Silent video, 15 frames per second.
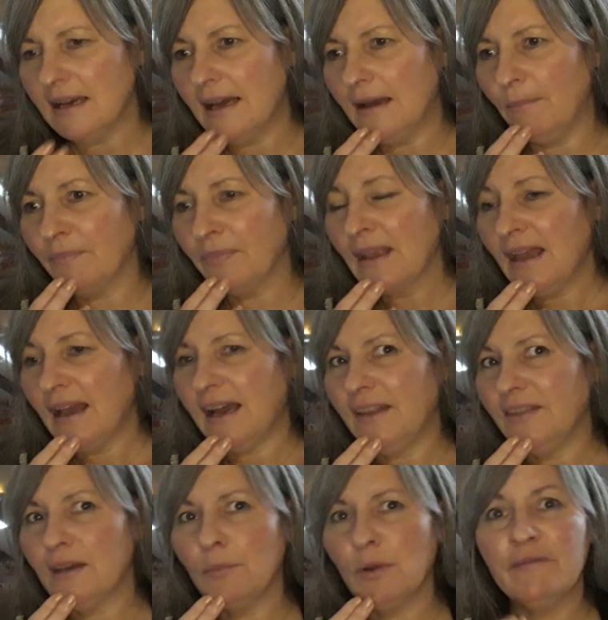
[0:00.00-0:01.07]

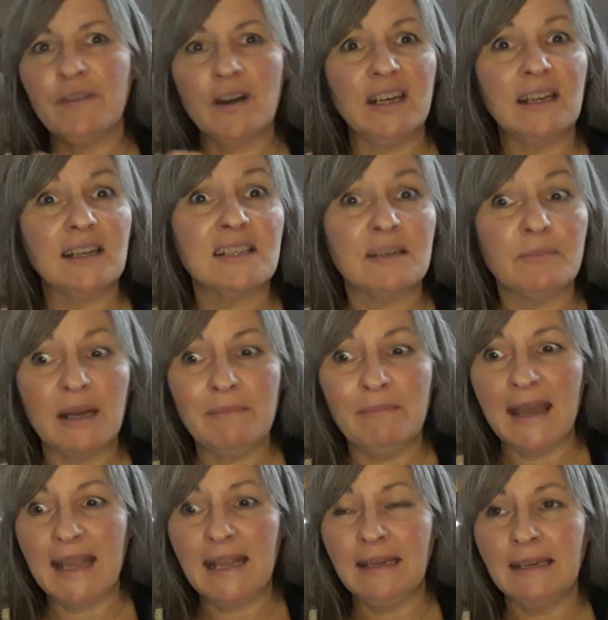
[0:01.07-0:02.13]
and they weren't very nice to my
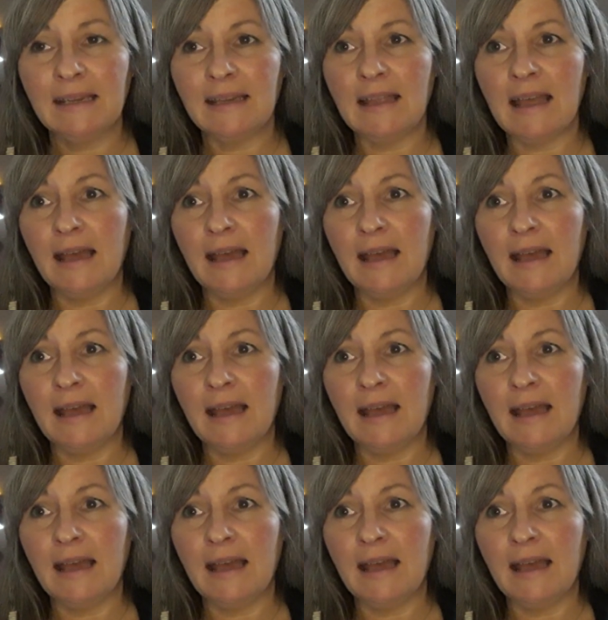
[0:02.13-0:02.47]
main